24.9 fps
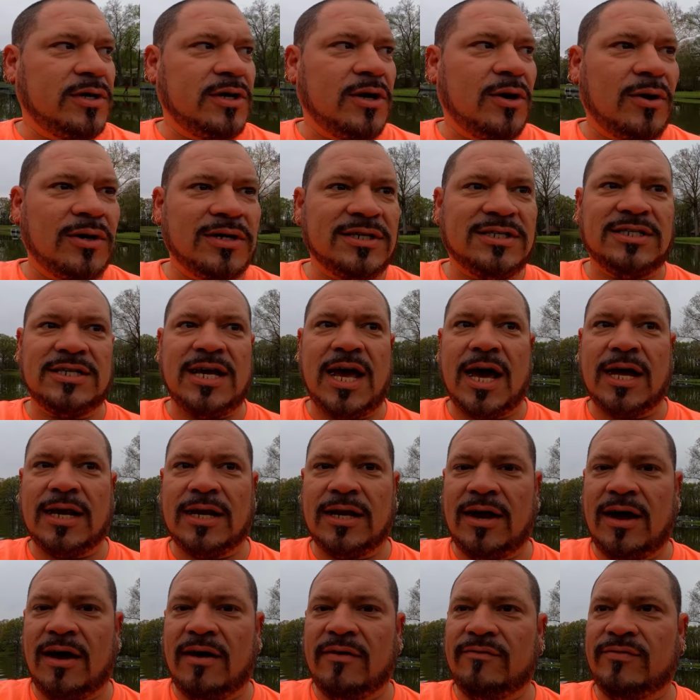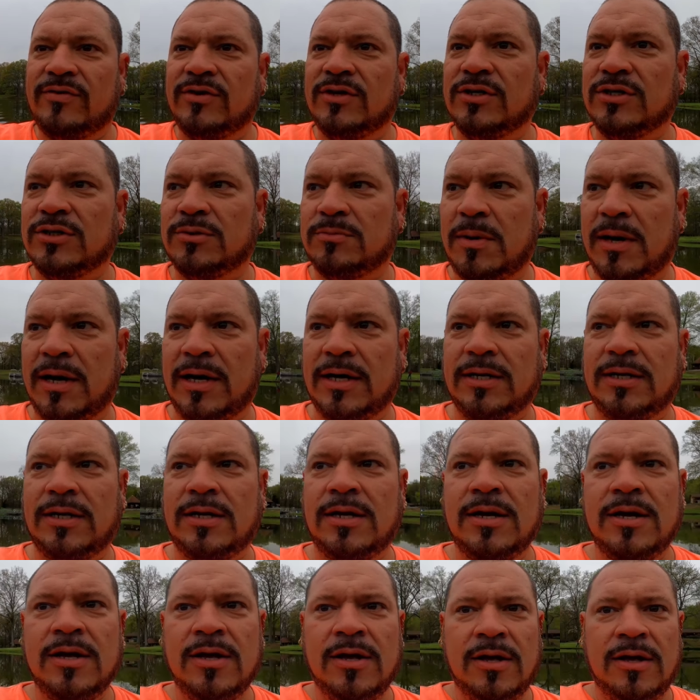We know exactly how it feels,
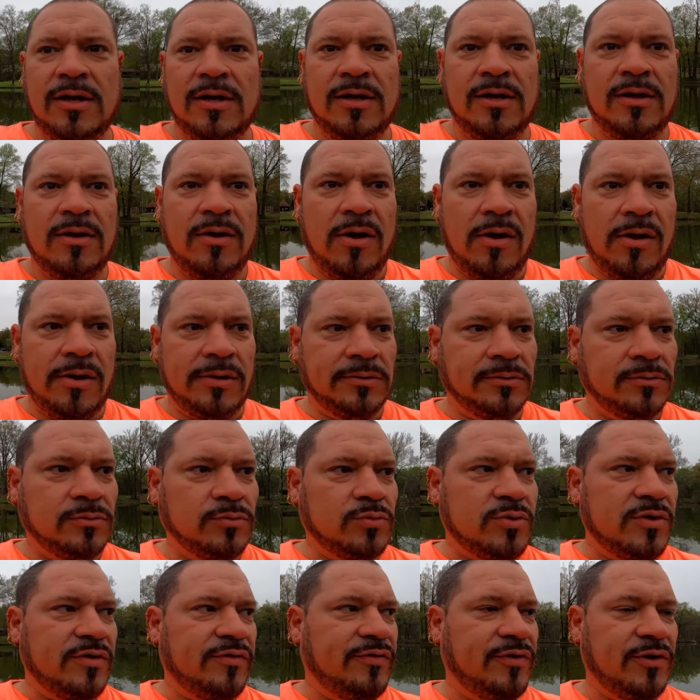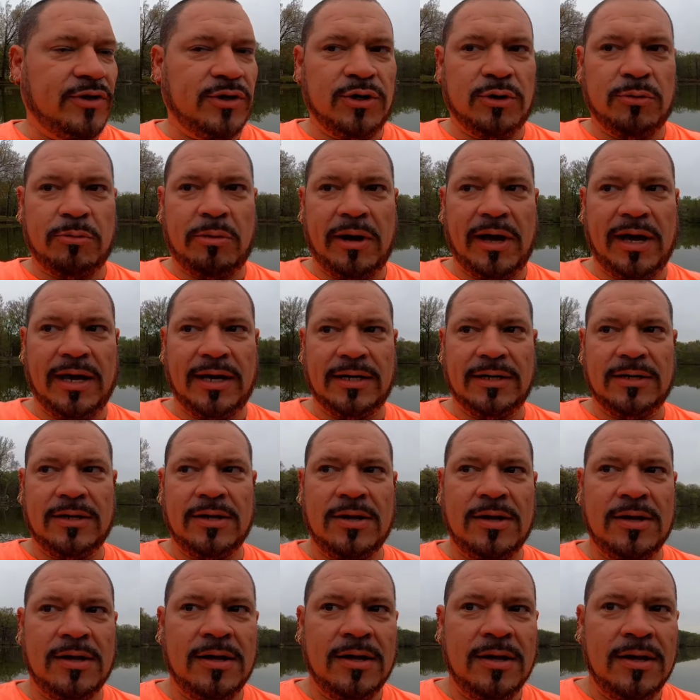man we feel your
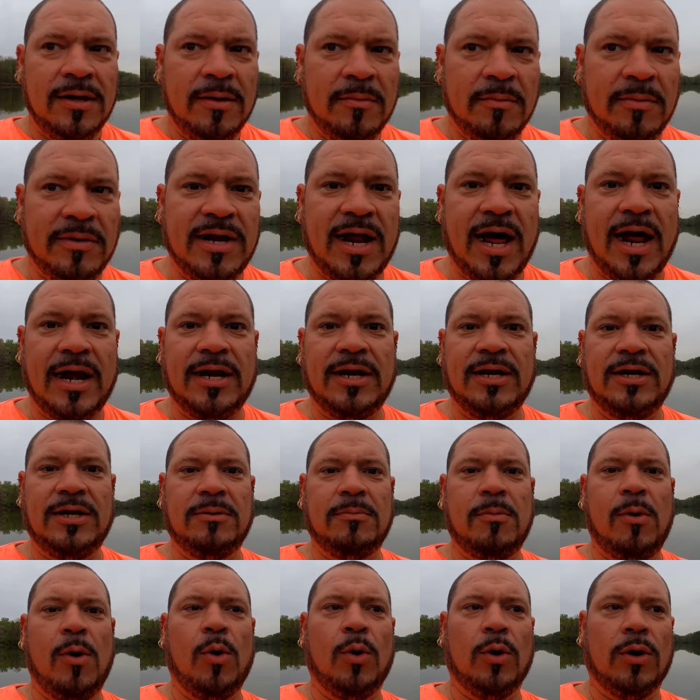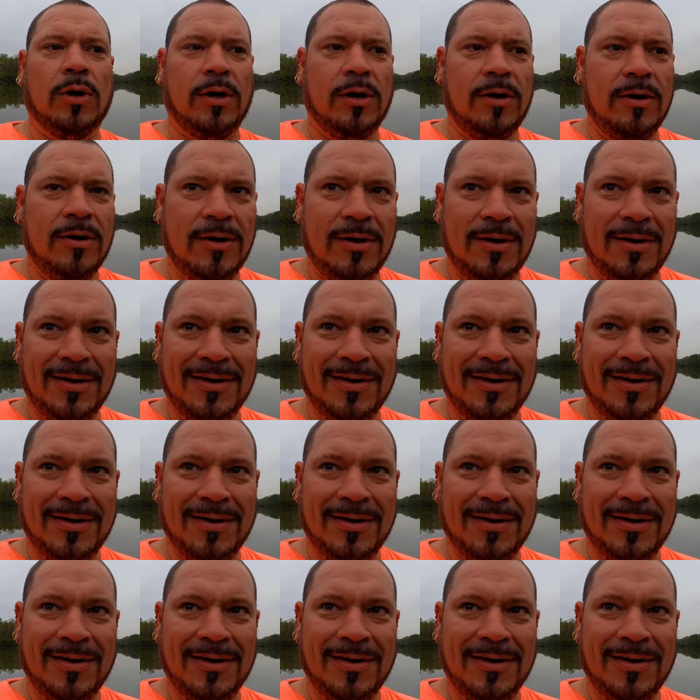pain. Not anymore.